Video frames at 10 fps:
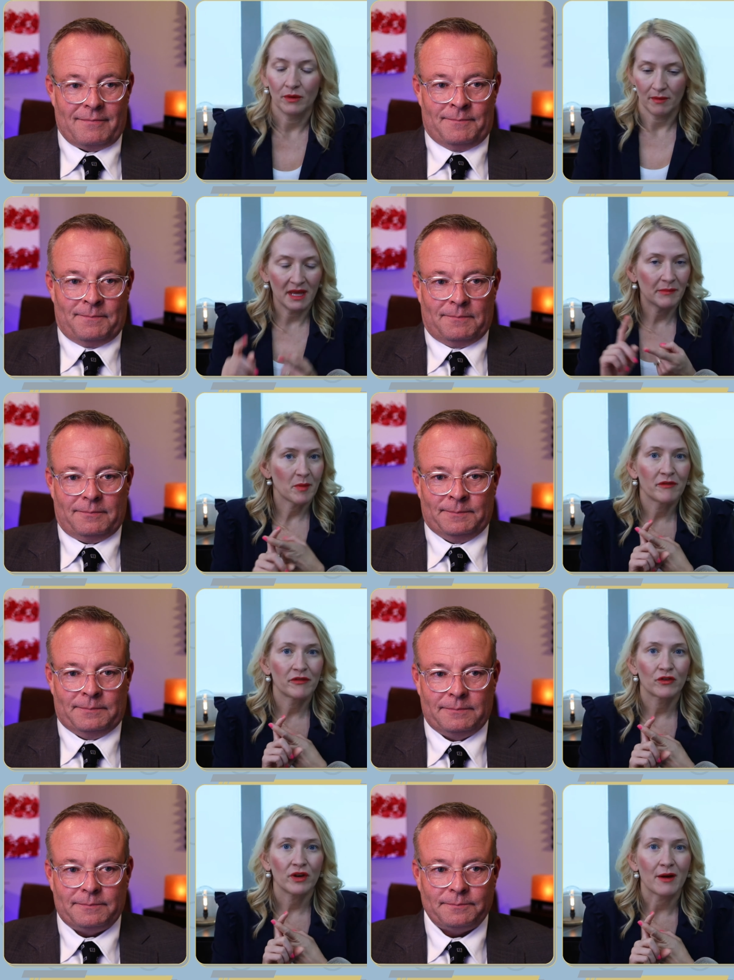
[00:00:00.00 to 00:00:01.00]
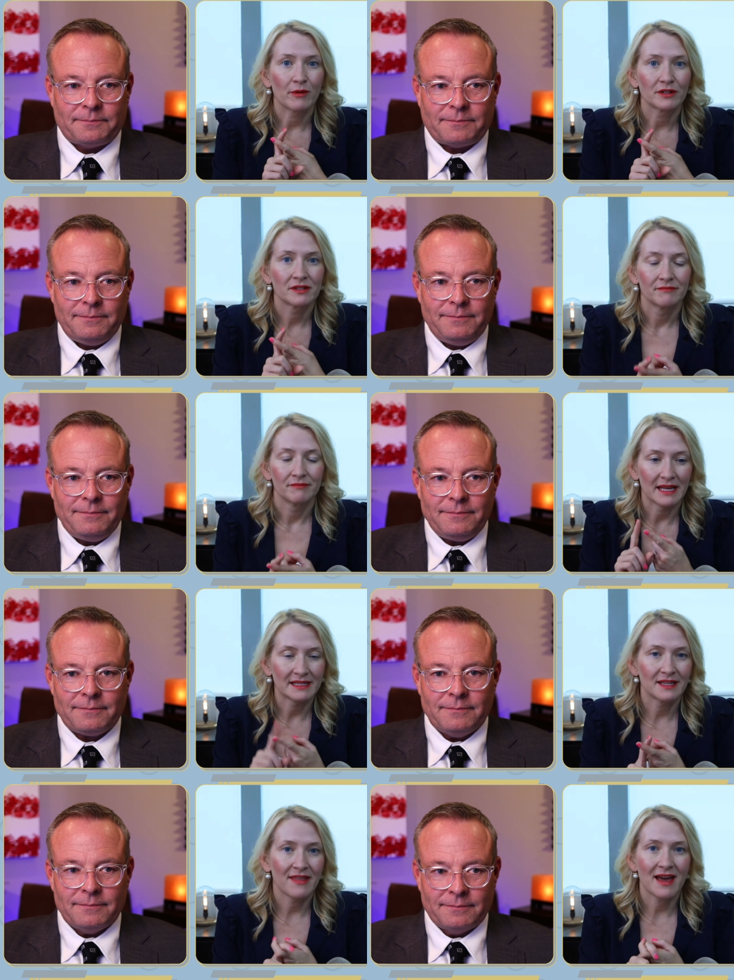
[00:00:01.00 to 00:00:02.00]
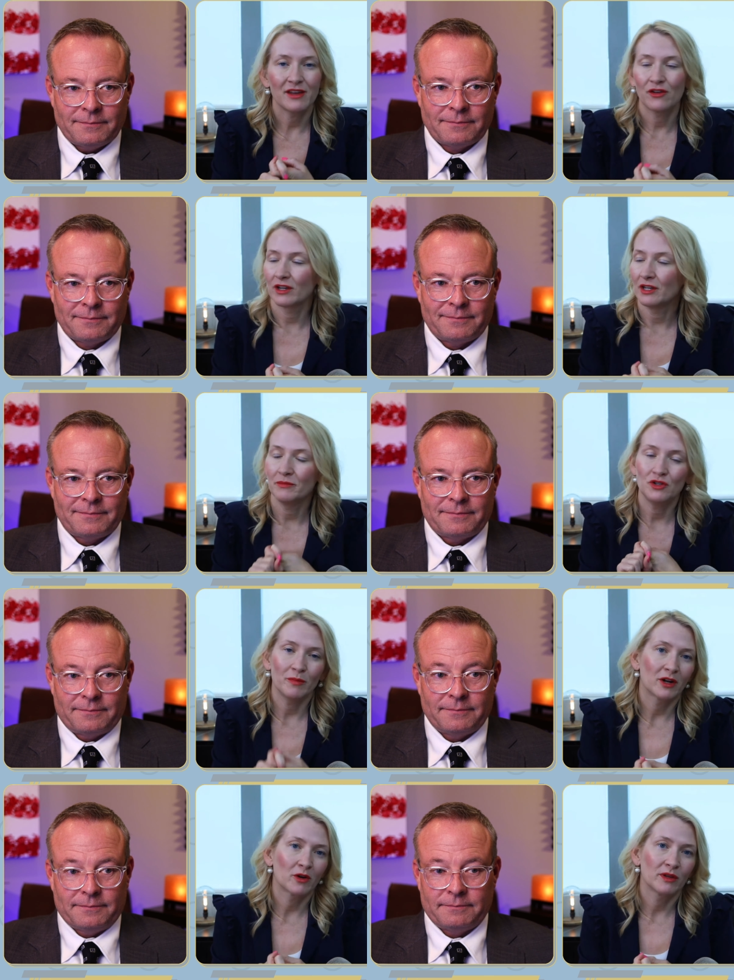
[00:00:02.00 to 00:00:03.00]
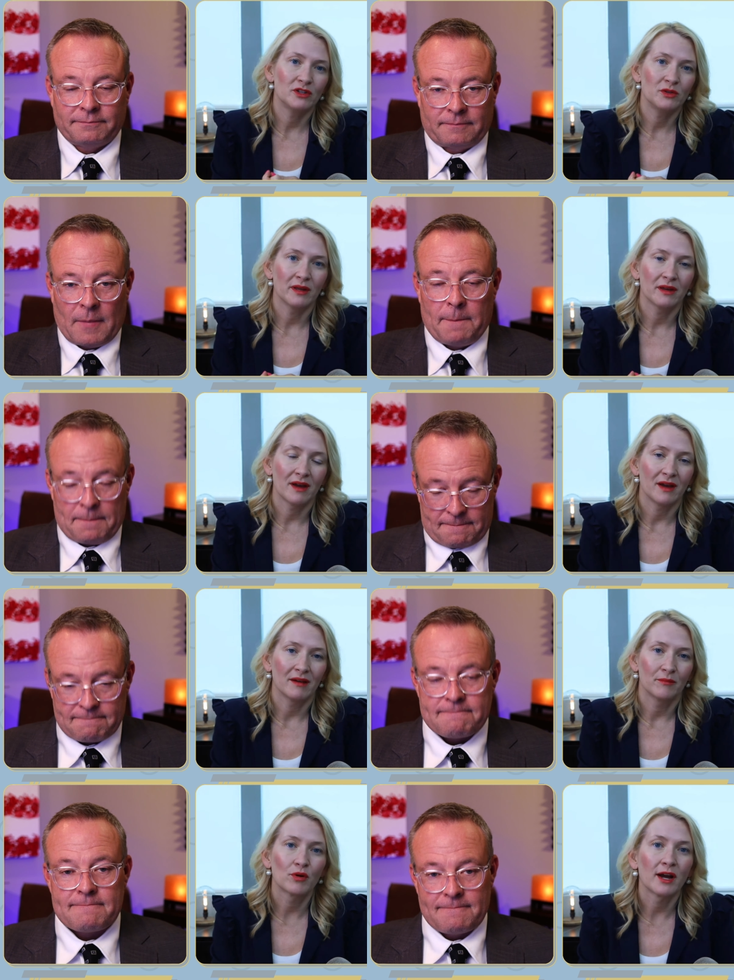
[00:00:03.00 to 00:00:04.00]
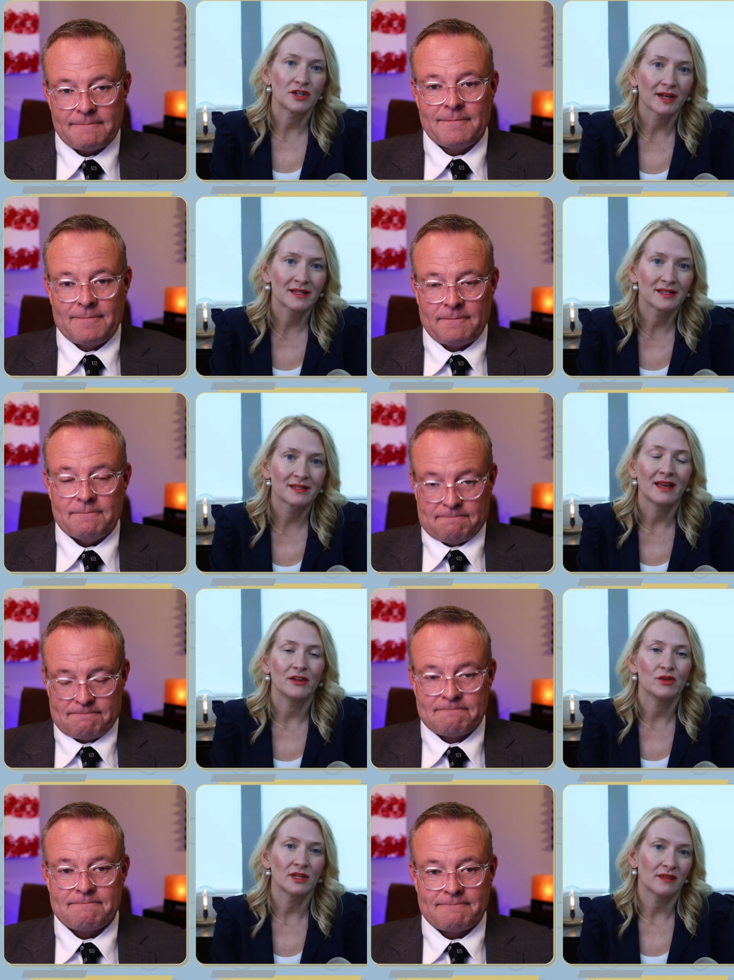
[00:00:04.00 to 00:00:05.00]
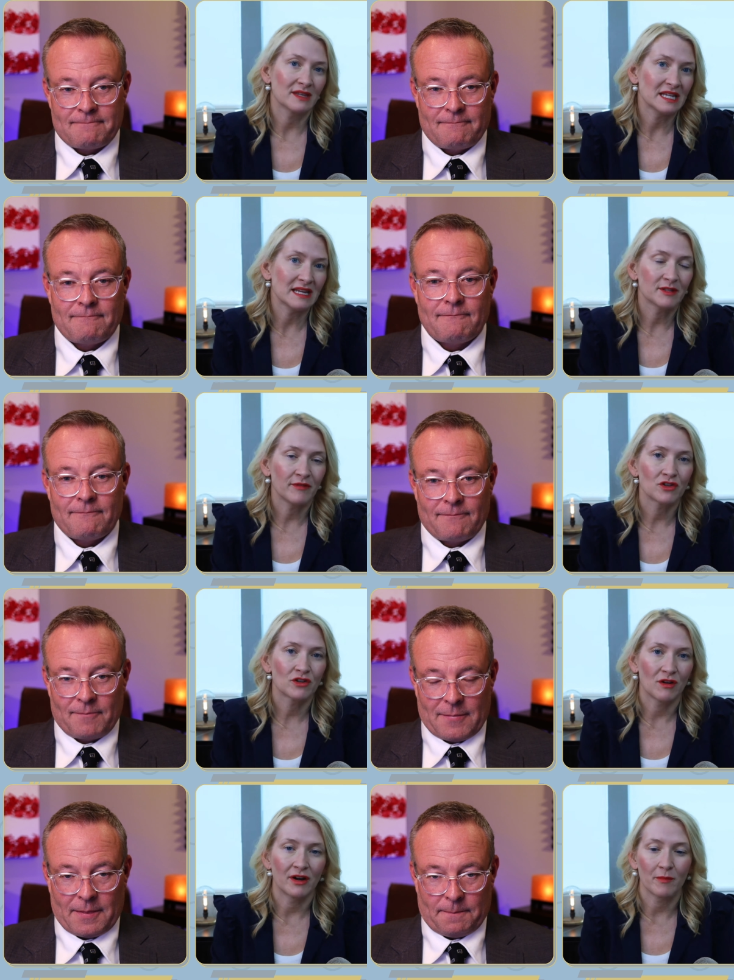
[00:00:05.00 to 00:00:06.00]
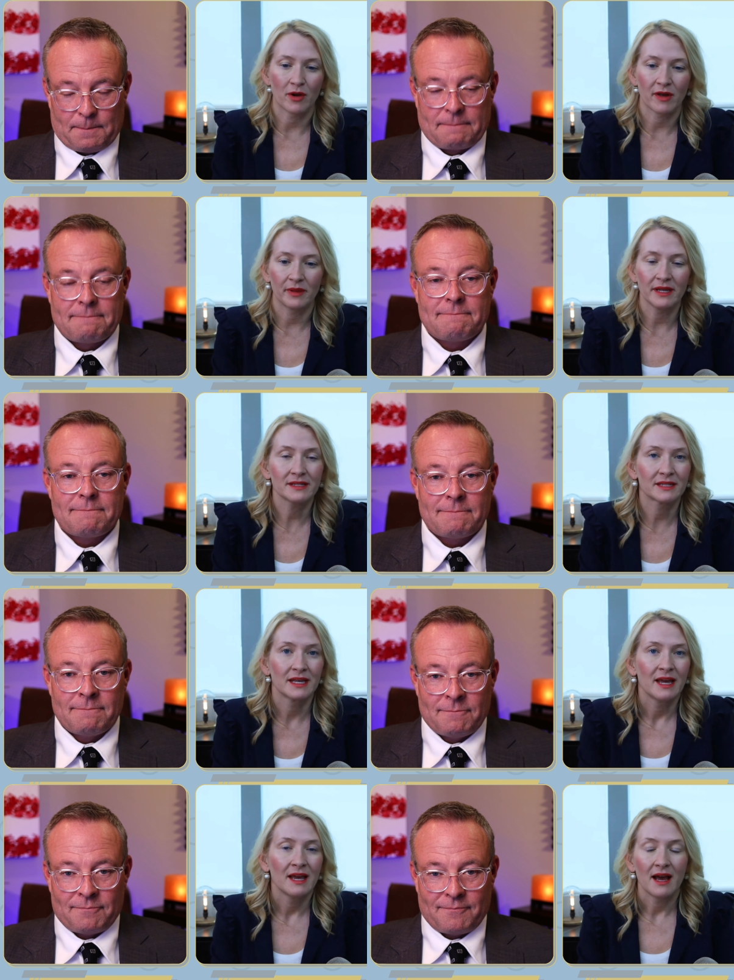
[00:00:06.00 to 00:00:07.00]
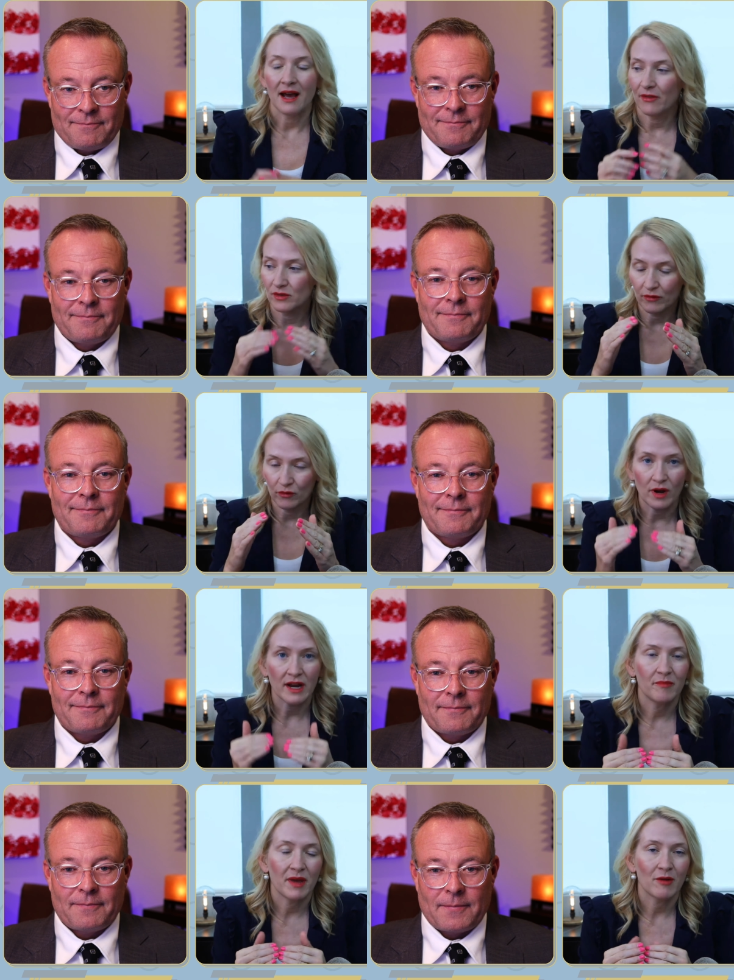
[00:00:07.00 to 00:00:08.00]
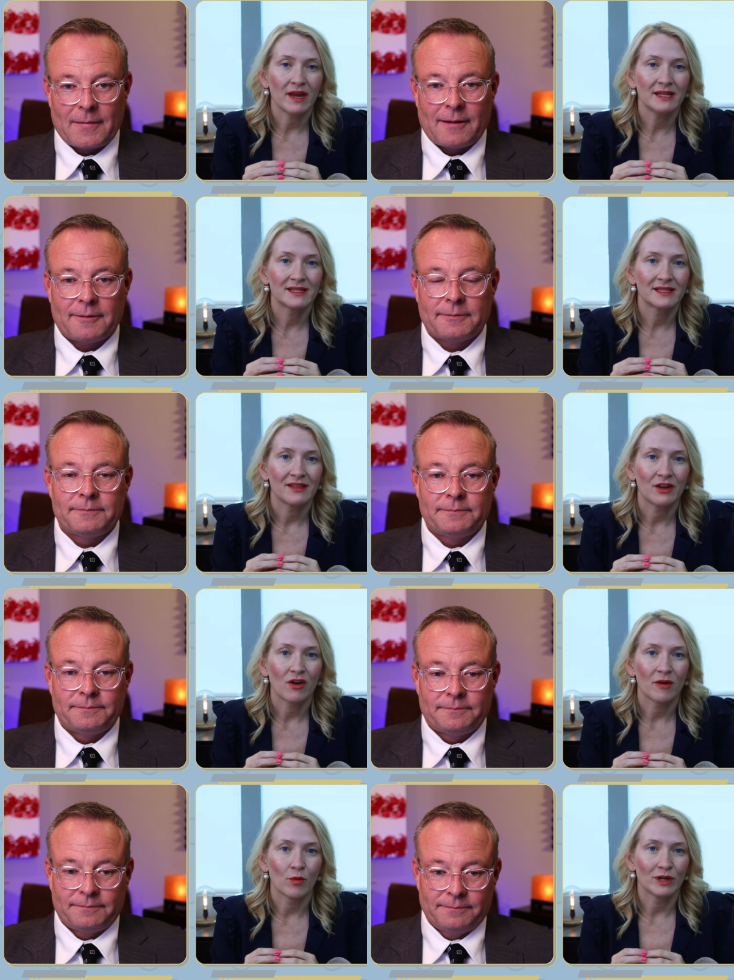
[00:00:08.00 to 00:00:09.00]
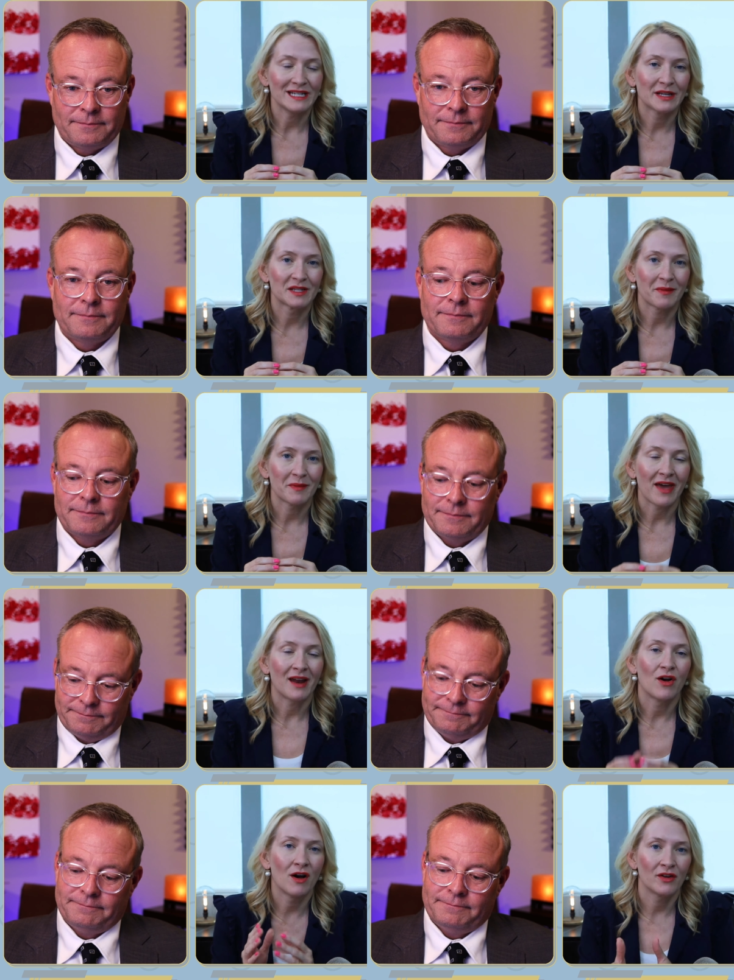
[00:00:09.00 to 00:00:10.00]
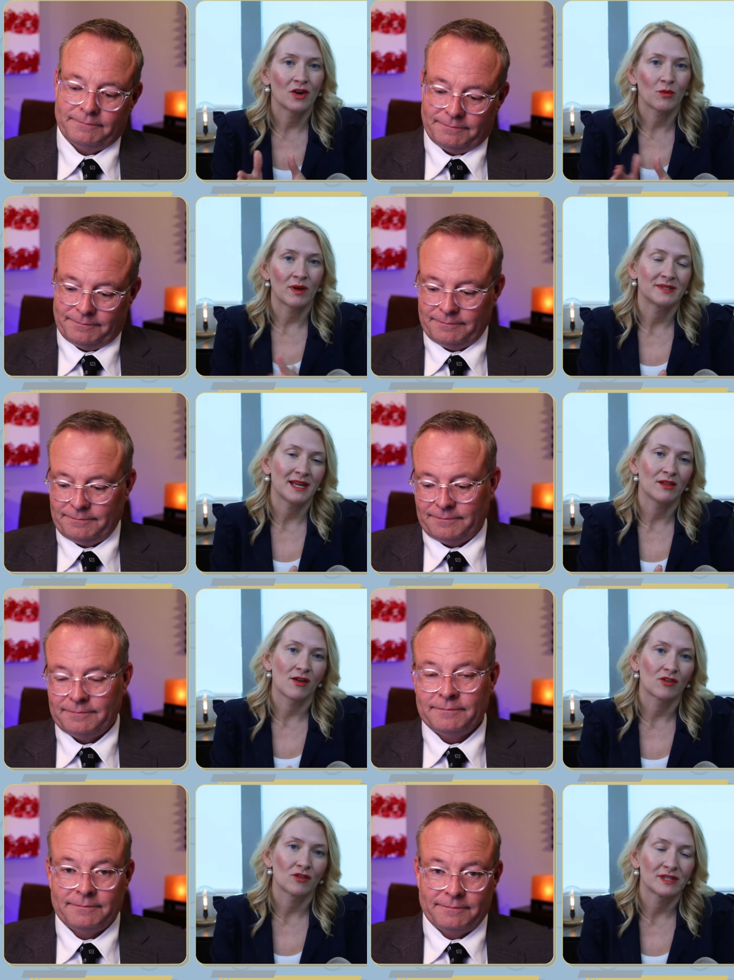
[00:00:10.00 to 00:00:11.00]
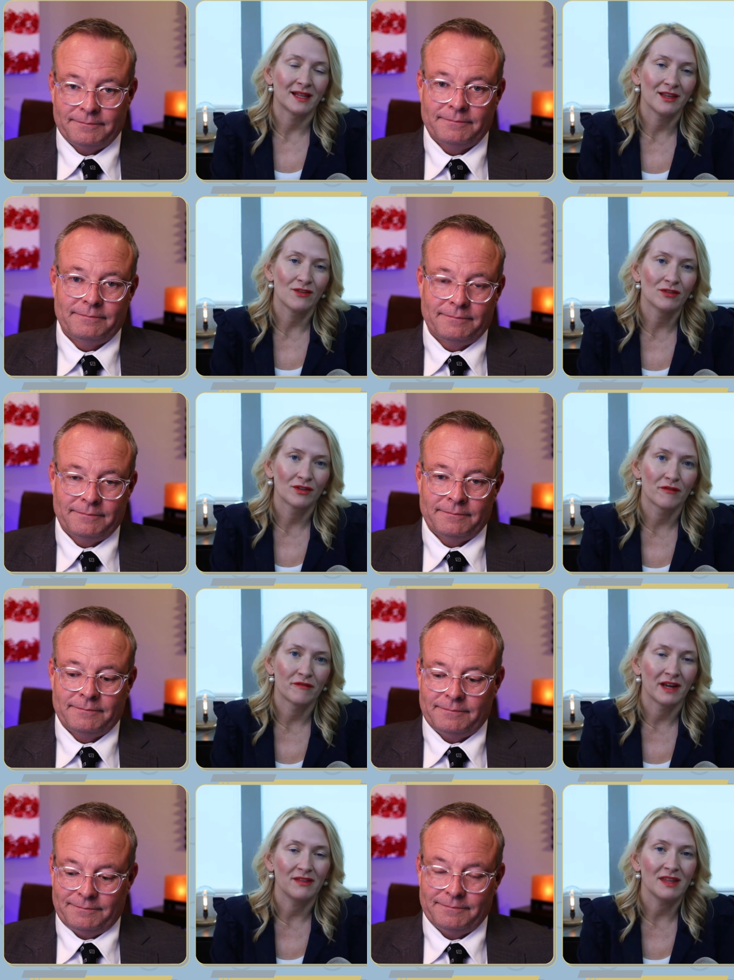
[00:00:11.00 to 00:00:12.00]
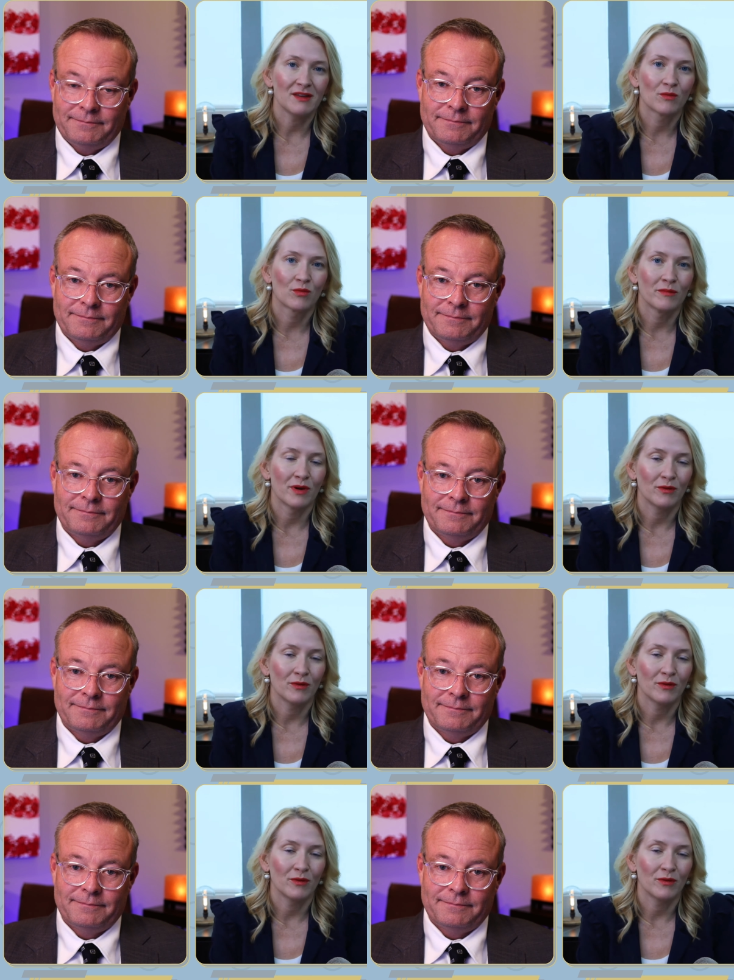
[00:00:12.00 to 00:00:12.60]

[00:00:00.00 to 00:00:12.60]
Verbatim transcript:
Speaker 1: minimum of thirty hours. Less than that, you're going to do better with doing uh, projects and using the Teams feature on our marketplace. Uh, there's a variety of pay rates. There are more details about that on our website, law clerk dot legal. Go find the remote